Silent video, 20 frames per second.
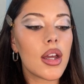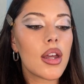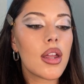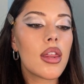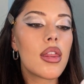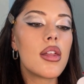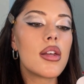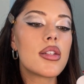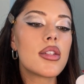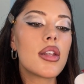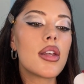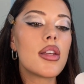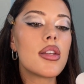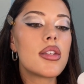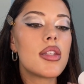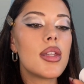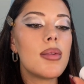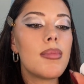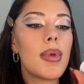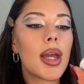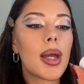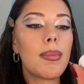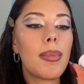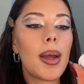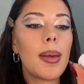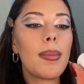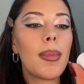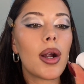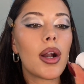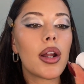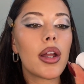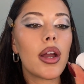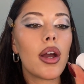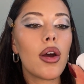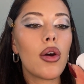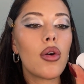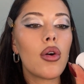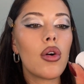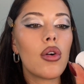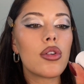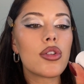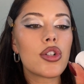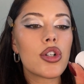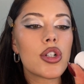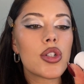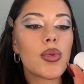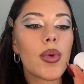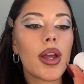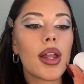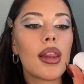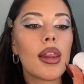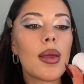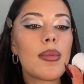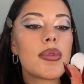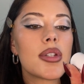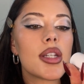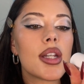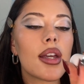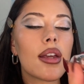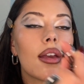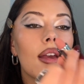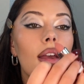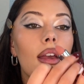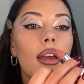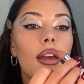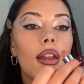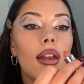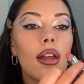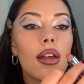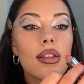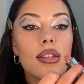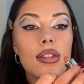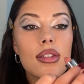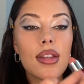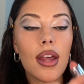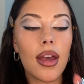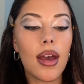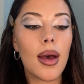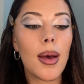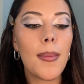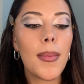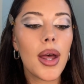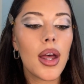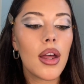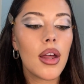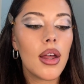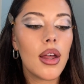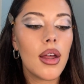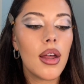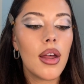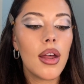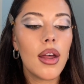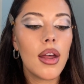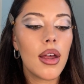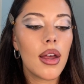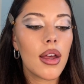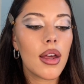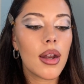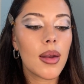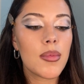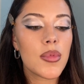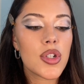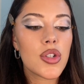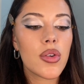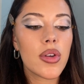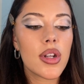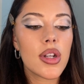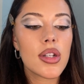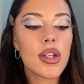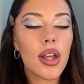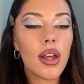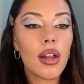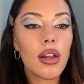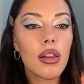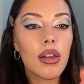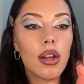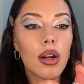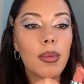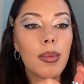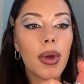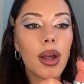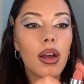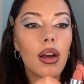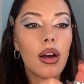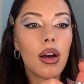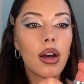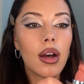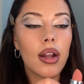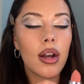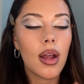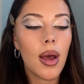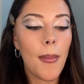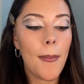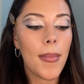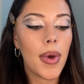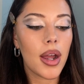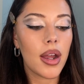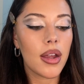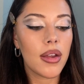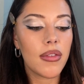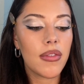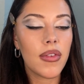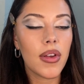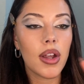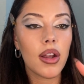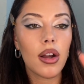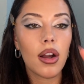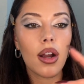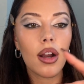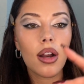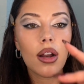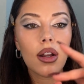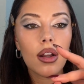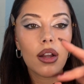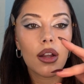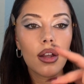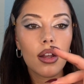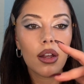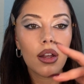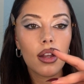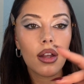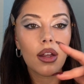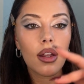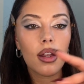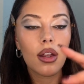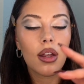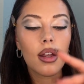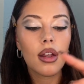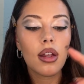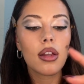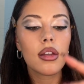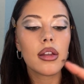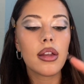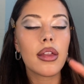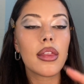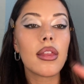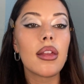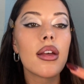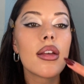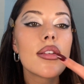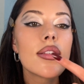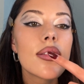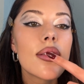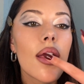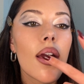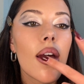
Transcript: This is the Makeup by Mario Ultra Suede Lipstick in Sam. And I'm just going to take a little bit on my finger, like this,